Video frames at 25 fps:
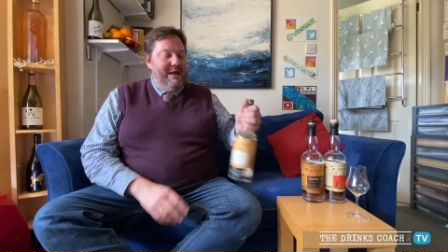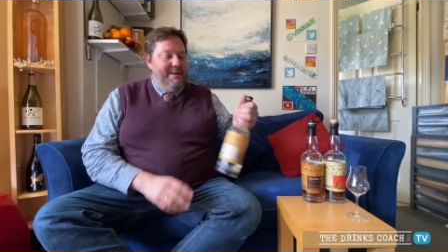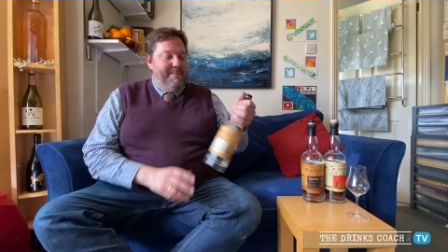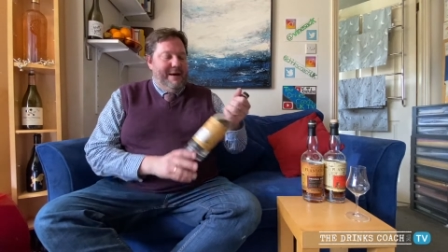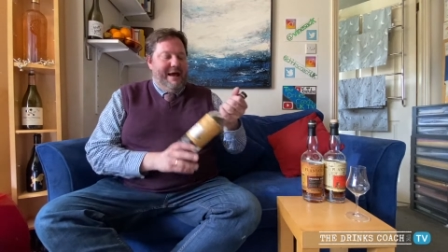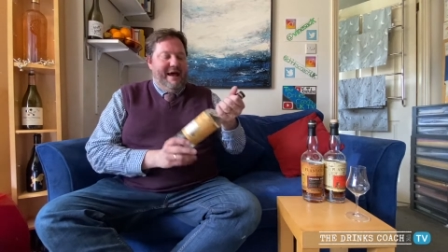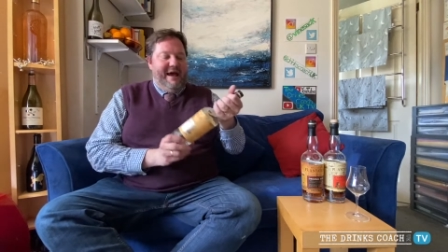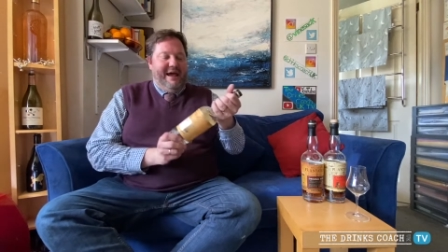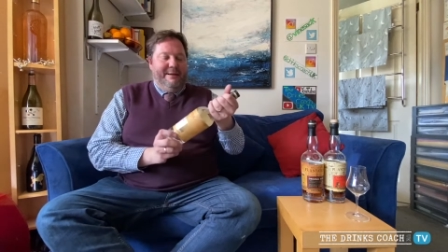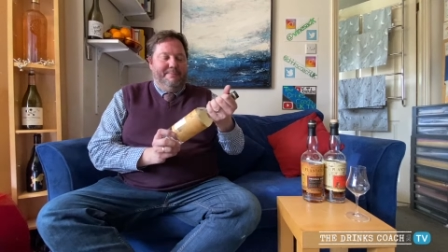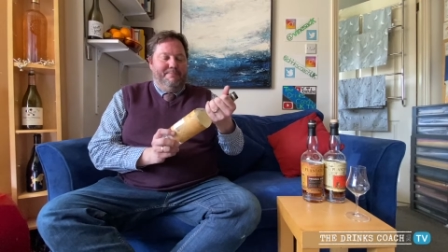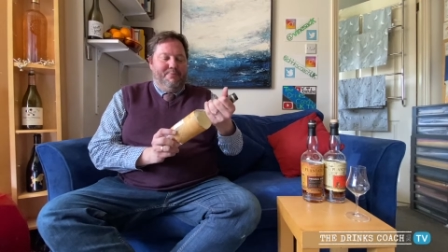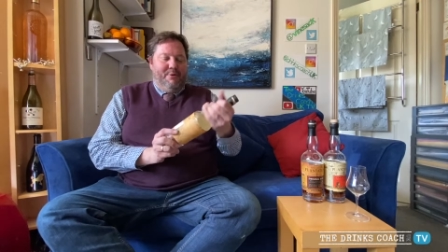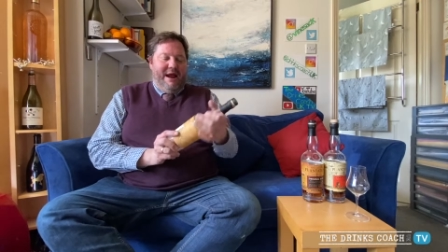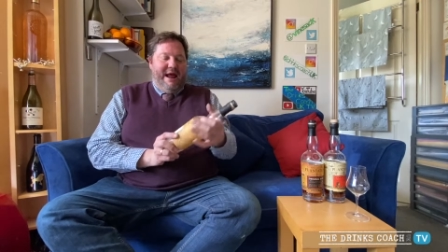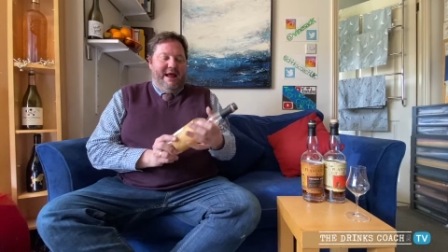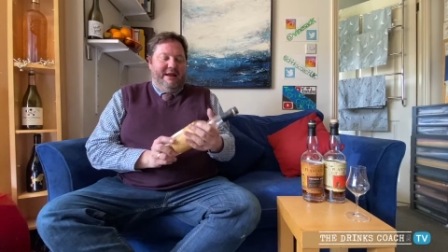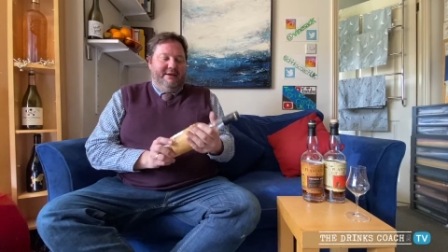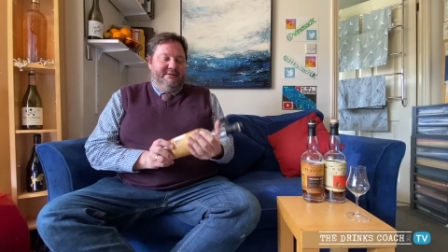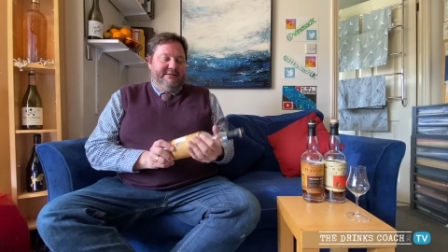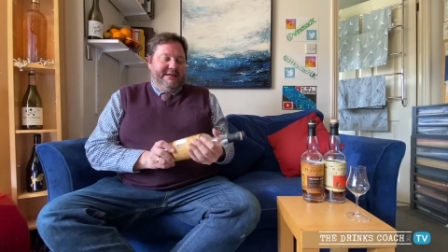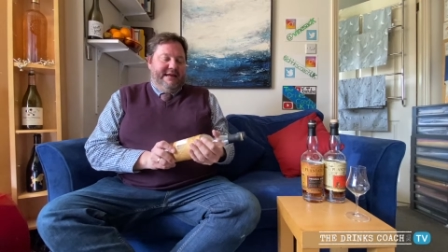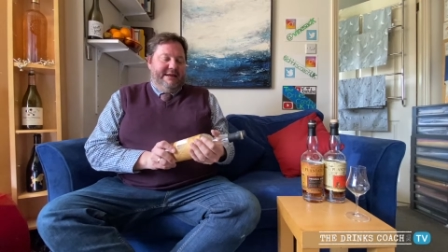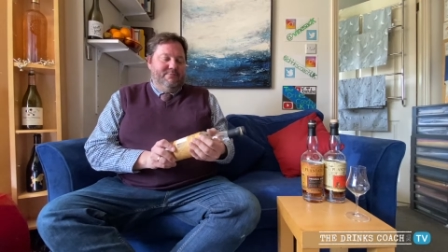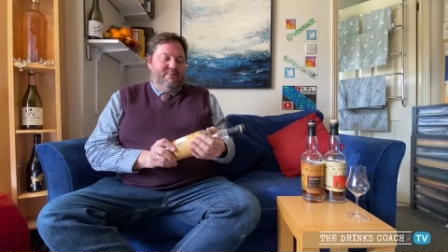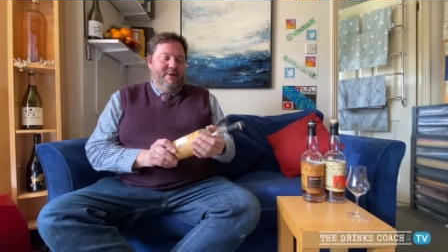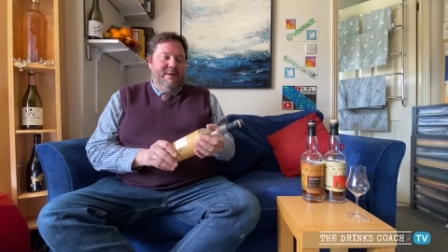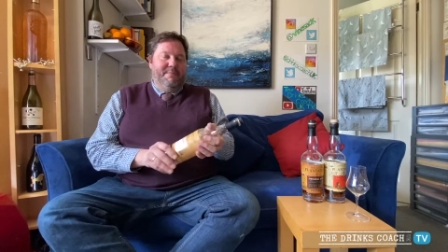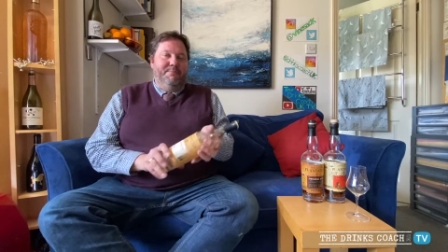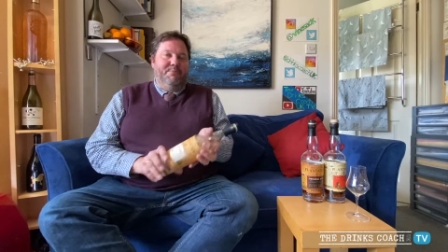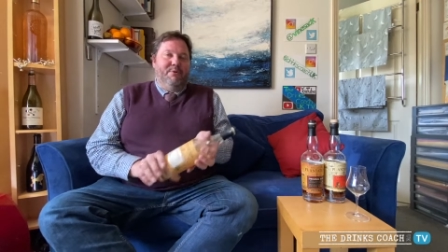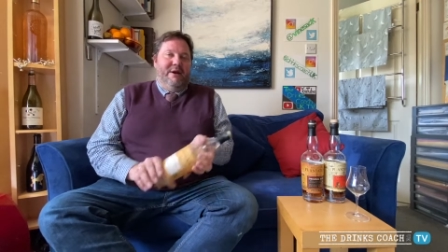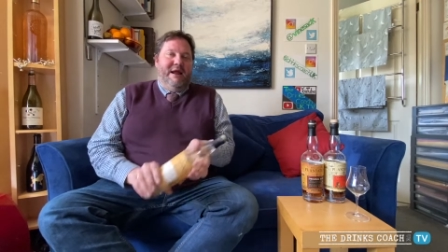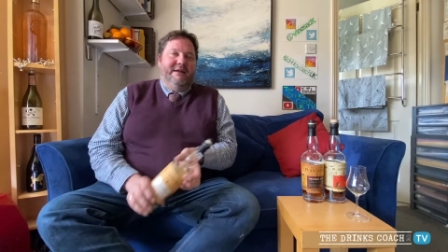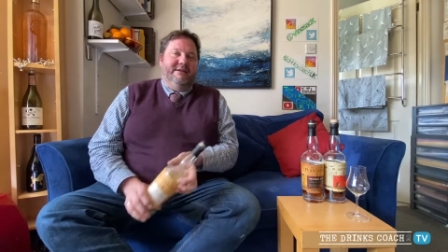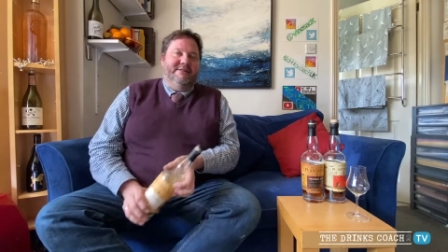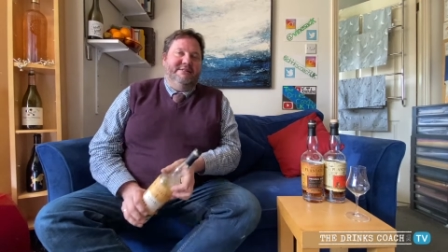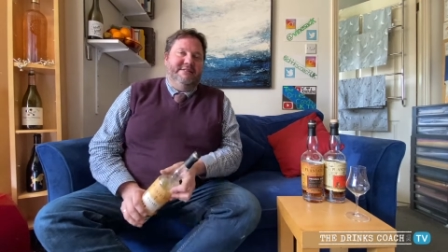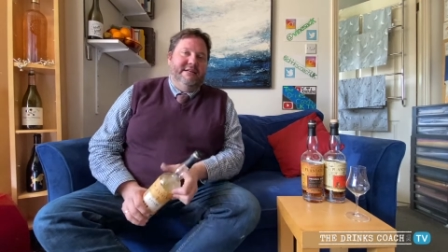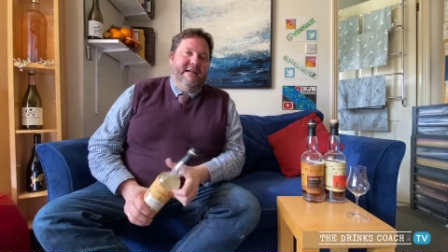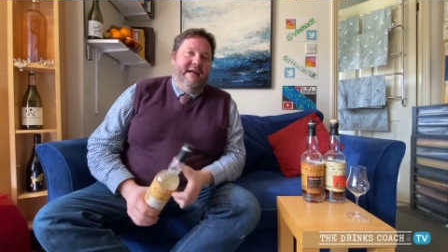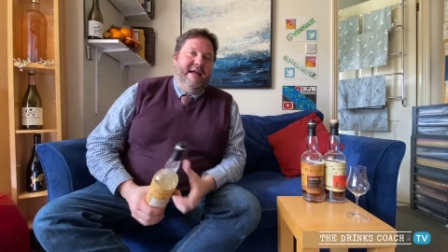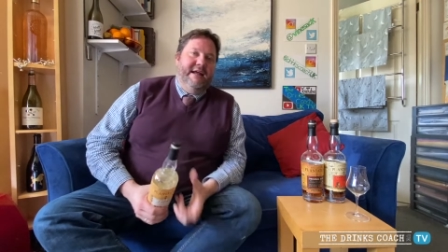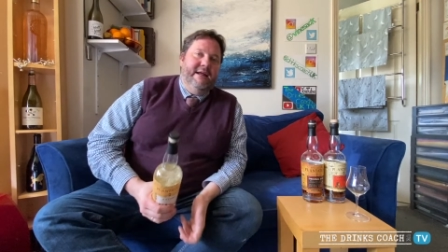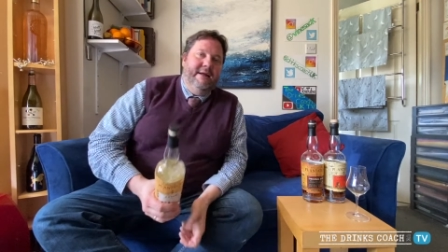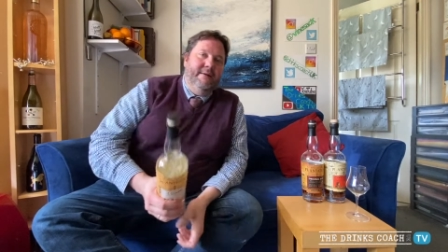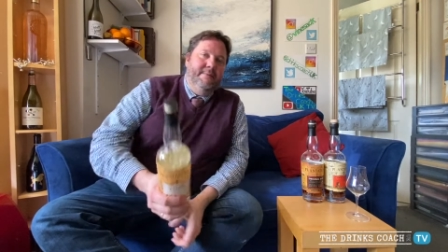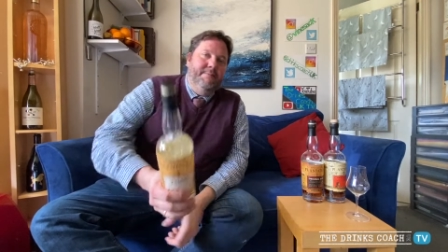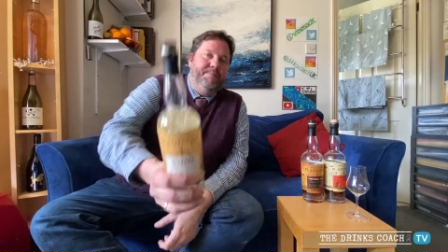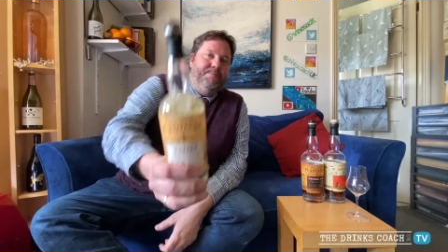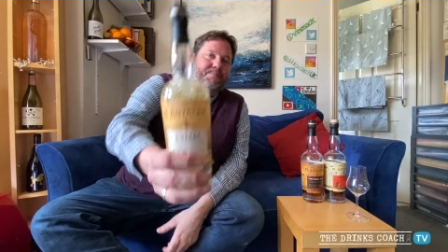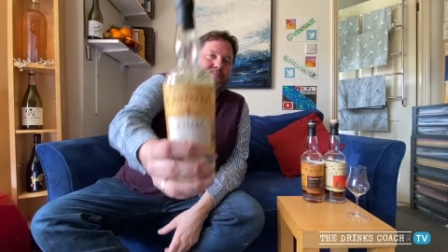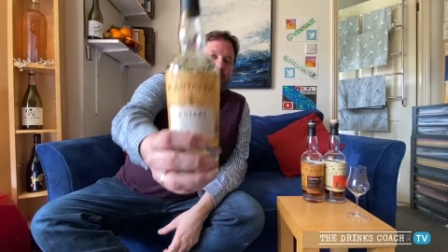about a brand, a rum brand today.